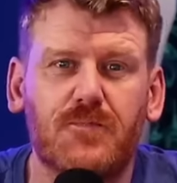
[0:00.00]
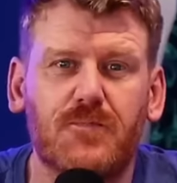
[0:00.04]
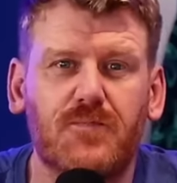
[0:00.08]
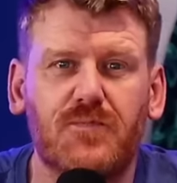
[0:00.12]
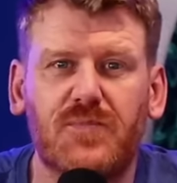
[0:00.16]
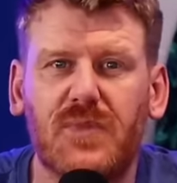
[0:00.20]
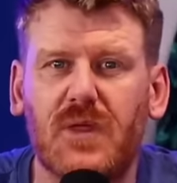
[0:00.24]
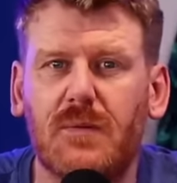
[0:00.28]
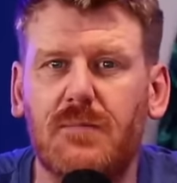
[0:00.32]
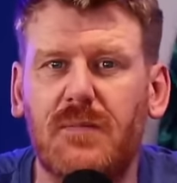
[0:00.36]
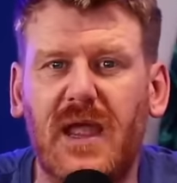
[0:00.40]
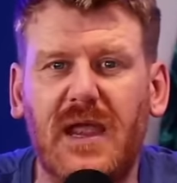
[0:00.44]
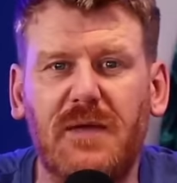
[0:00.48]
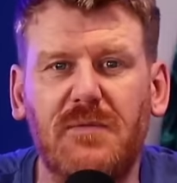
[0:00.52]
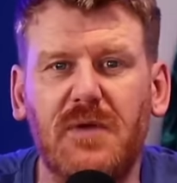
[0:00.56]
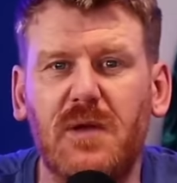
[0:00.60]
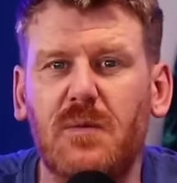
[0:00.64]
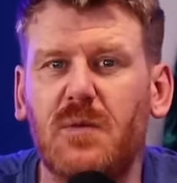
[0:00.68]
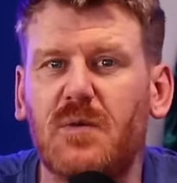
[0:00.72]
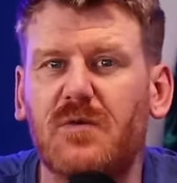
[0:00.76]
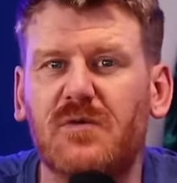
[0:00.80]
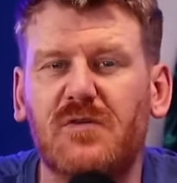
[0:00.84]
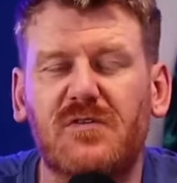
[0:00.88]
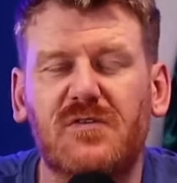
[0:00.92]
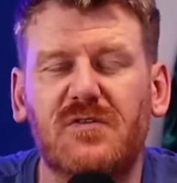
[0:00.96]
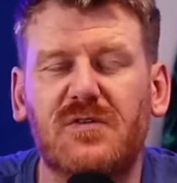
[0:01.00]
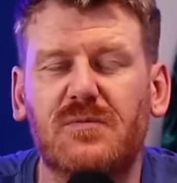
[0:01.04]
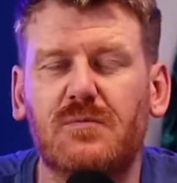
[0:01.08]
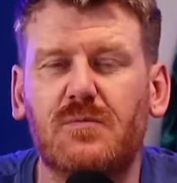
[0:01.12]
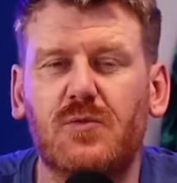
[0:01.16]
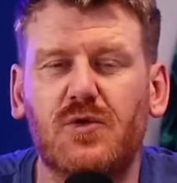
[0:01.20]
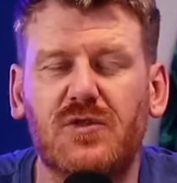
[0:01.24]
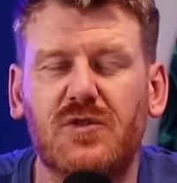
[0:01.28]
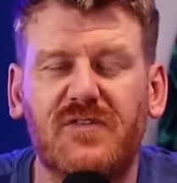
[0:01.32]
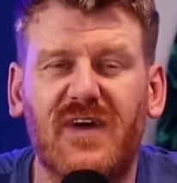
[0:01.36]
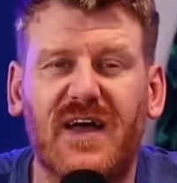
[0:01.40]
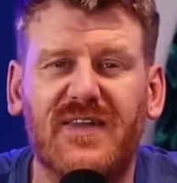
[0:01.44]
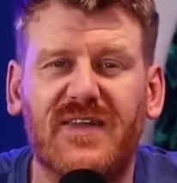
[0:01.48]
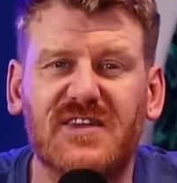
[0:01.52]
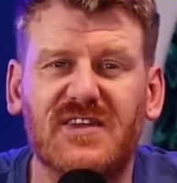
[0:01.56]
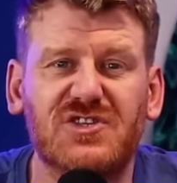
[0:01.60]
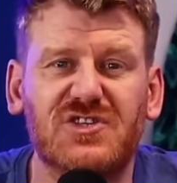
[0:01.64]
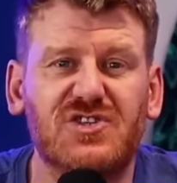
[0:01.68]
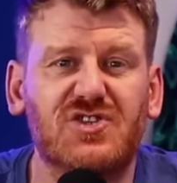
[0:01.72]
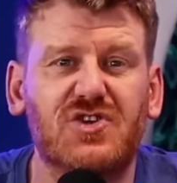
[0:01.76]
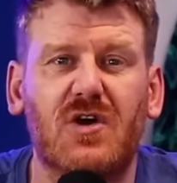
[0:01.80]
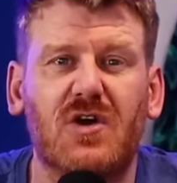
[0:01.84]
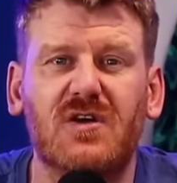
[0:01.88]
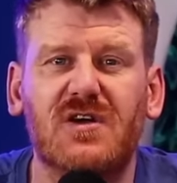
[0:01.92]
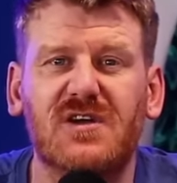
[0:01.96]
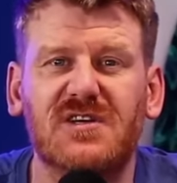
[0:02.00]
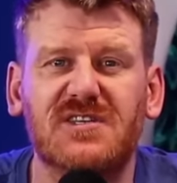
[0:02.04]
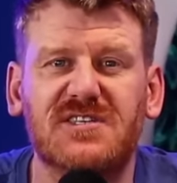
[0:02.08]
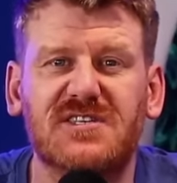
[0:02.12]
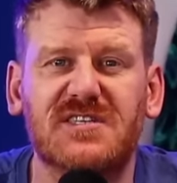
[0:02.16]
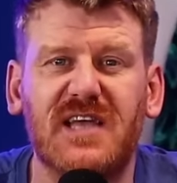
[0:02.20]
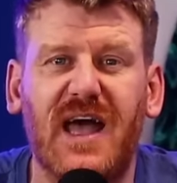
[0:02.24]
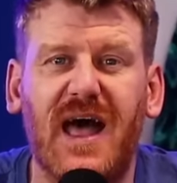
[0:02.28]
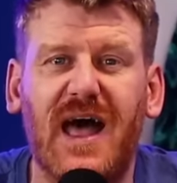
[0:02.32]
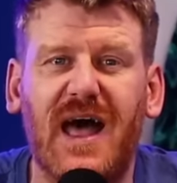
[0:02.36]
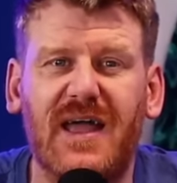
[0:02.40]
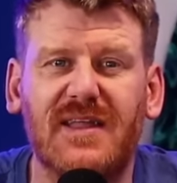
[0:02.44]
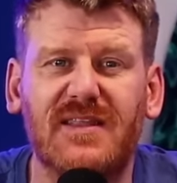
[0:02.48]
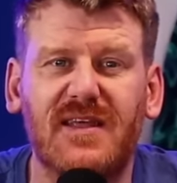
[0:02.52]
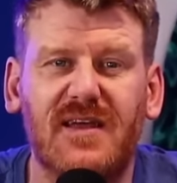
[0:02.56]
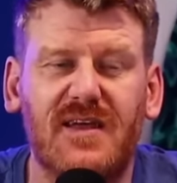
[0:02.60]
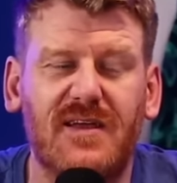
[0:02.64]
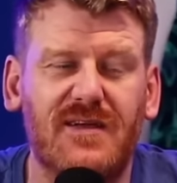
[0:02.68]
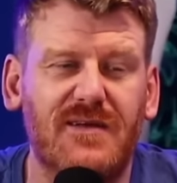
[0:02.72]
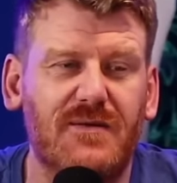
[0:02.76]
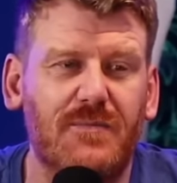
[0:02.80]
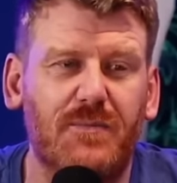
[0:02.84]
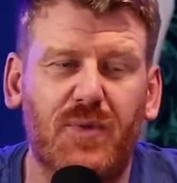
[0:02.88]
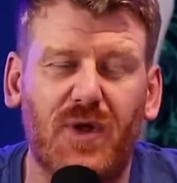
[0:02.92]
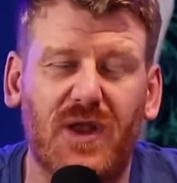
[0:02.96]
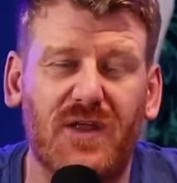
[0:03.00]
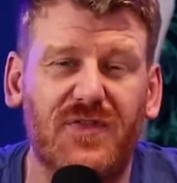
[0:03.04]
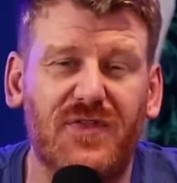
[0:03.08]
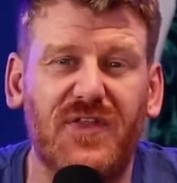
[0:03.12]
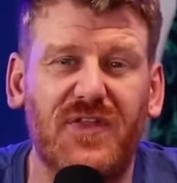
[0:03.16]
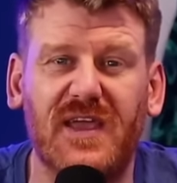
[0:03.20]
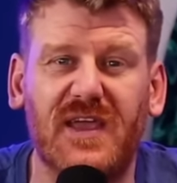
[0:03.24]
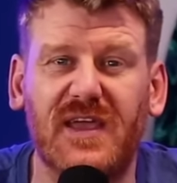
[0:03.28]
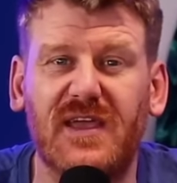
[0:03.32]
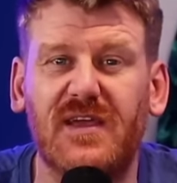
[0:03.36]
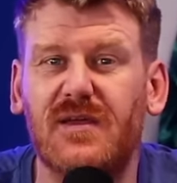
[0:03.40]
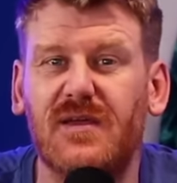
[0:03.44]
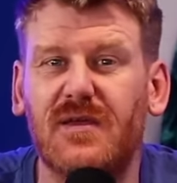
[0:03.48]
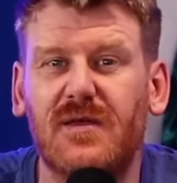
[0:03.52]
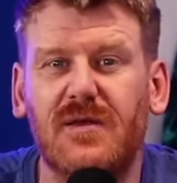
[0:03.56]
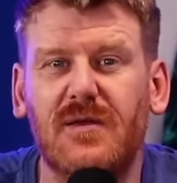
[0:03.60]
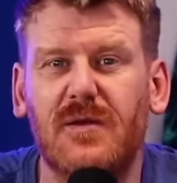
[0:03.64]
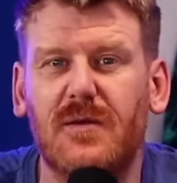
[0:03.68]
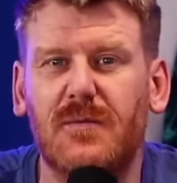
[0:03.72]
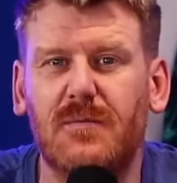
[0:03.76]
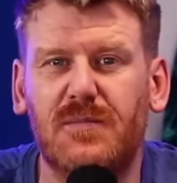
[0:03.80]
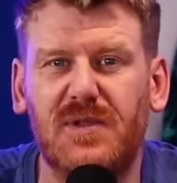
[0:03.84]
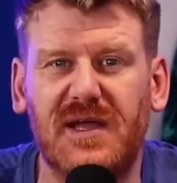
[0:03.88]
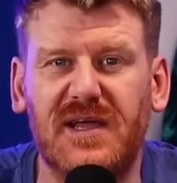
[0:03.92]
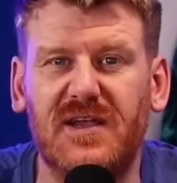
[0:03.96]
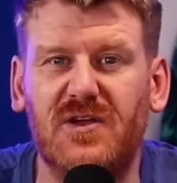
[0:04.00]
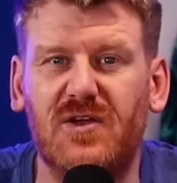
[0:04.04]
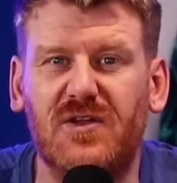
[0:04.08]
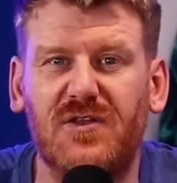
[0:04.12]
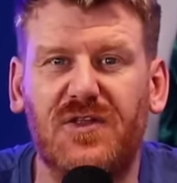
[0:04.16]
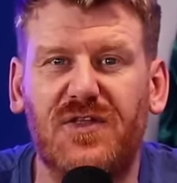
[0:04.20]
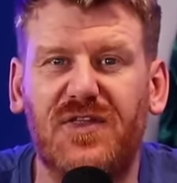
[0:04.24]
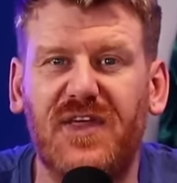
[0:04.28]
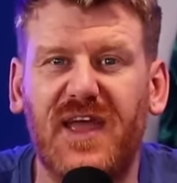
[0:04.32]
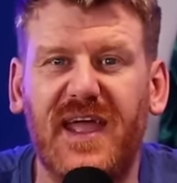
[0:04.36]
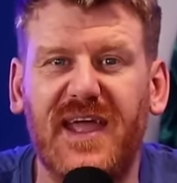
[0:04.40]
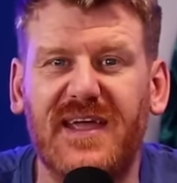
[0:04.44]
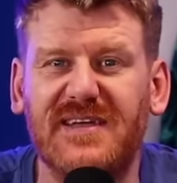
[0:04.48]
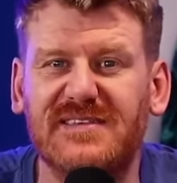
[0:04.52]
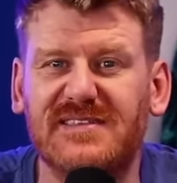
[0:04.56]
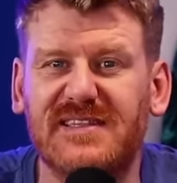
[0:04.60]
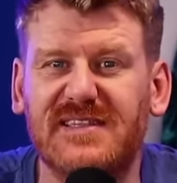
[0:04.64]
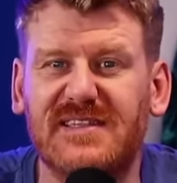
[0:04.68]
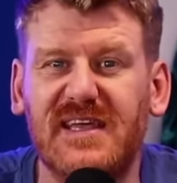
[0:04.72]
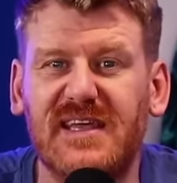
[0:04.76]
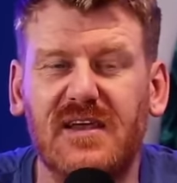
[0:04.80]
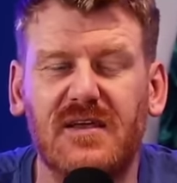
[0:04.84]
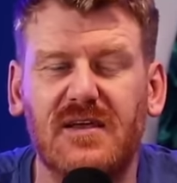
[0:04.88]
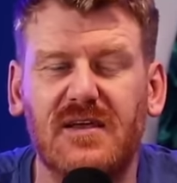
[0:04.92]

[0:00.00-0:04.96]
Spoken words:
maybe we would have had a stronger side. But I think playing on Thursday